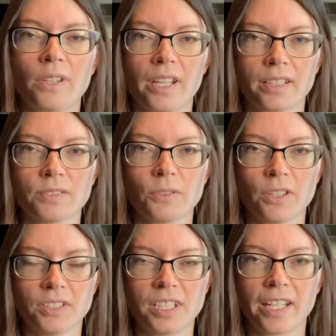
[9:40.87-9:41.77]
things for
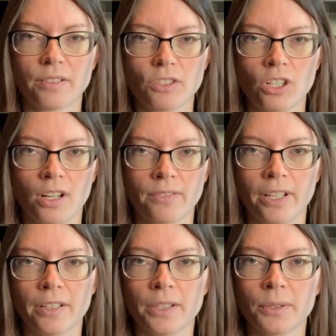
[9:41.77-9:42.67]
the sake of shock
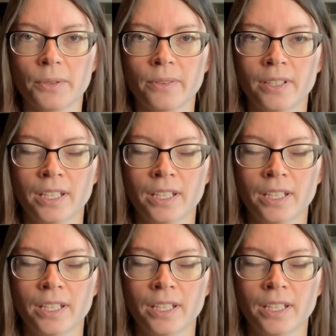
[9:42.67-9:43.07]
value.